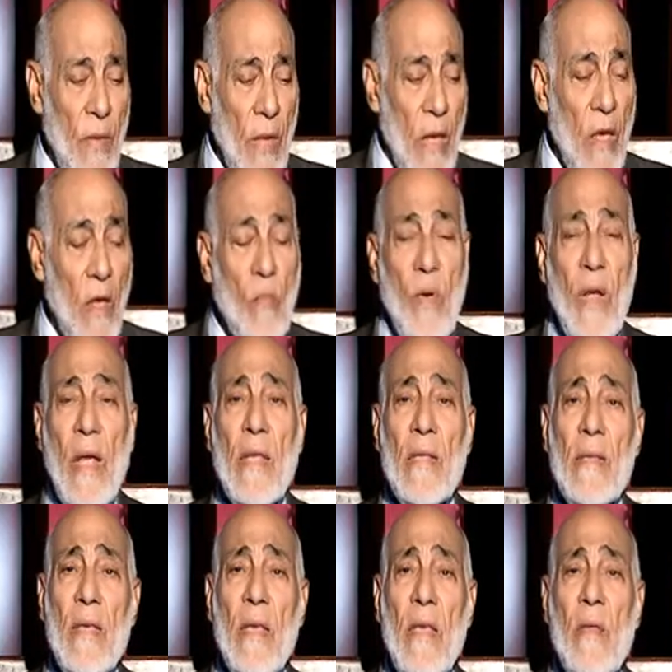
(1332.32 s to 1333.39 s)
here we can
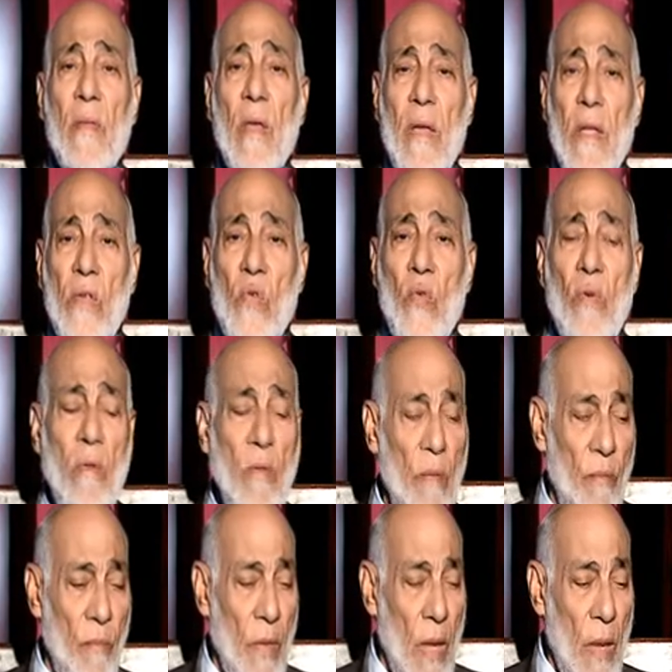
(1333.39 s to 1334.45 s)
see the reason
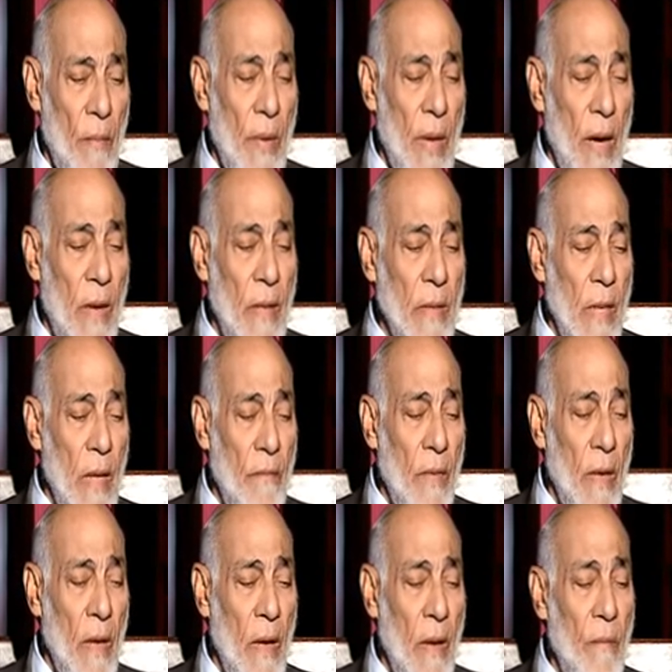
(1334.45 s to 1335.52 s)
behind
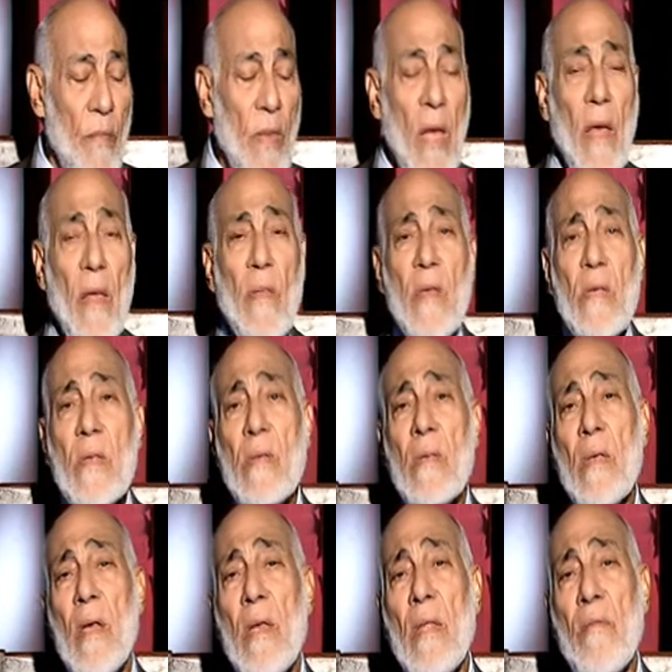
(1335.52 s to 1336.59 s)
giving this
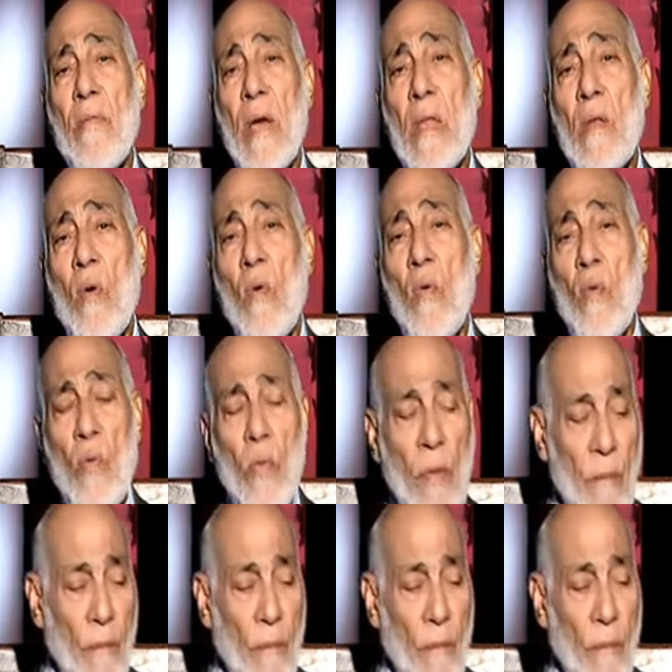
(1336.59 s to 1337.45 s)
divine oath